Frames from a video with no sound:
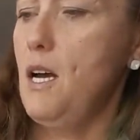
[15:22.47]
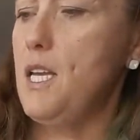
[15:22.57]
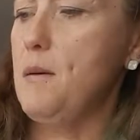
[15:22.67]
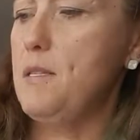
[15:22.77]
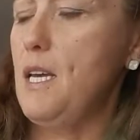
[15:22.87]
I
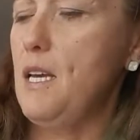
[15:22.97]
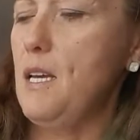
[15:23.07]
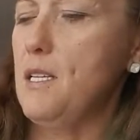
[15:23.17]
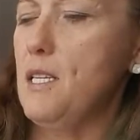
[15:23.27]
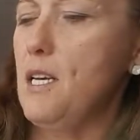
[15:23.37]
keep
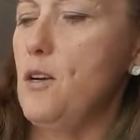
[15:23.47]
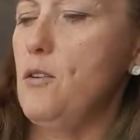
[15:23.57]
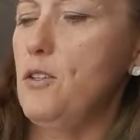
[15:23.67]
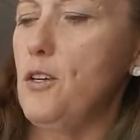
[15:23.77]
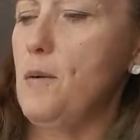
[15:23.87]
saying as I get
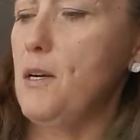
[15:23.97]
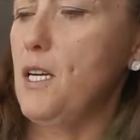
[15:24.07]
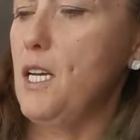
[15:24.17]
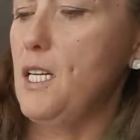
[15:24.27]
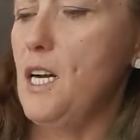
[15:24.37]
older, I'm
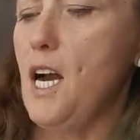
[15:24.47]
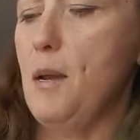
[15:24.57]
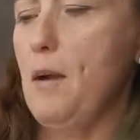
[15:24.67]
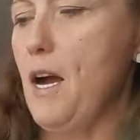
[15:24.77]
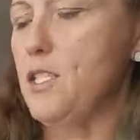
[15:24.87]
gonna get an
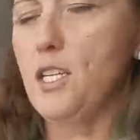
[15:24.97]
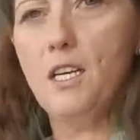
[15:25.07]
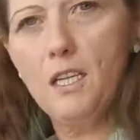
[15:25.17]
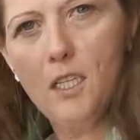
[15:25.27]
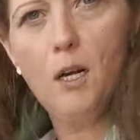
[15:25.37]
eye patch
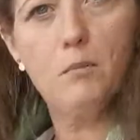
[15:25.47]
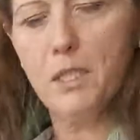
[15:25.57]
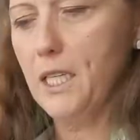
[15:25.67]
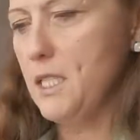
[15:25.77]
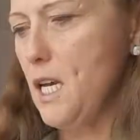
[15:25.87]
and get it all
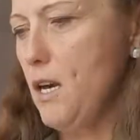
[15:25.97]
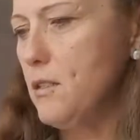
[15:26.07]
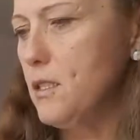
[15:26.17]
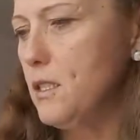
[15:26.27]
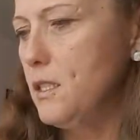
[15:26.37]
blinged out.